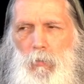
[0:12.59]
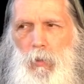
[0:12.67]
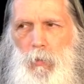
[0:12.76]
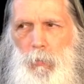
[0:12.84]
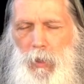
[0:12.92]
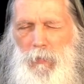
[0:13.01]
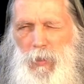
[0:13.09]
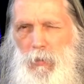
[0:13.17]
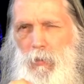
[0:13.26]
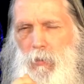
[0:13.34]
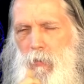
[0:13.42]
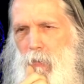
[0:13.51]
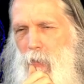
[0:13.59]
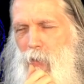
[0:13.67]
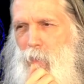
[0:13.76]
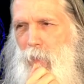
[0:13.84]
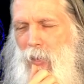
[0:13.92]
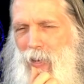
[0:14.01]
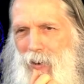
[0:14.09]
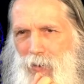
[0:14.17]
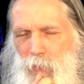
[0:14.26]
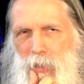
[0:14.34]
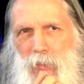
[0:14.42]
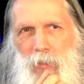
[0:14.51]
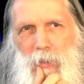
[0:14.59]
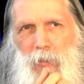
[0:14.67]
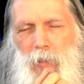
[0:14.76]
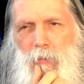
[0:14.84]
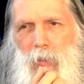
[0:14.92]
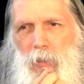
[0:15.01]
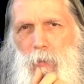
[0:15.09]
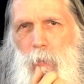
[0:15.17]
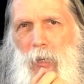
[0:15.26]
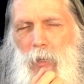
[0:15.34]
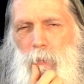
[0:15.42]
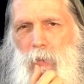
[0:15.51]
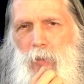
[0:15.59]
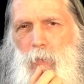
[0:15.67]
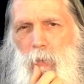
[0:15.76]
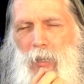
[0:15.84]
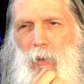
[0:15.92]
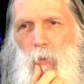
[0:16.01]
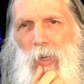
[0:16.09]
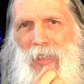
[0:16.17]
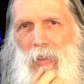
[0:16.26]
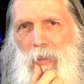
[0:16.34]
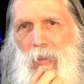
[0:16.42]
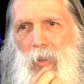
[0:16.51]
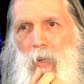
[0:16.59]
Well, our blood vessels, if they are rigid, indeed rigid pipes, then we're not well.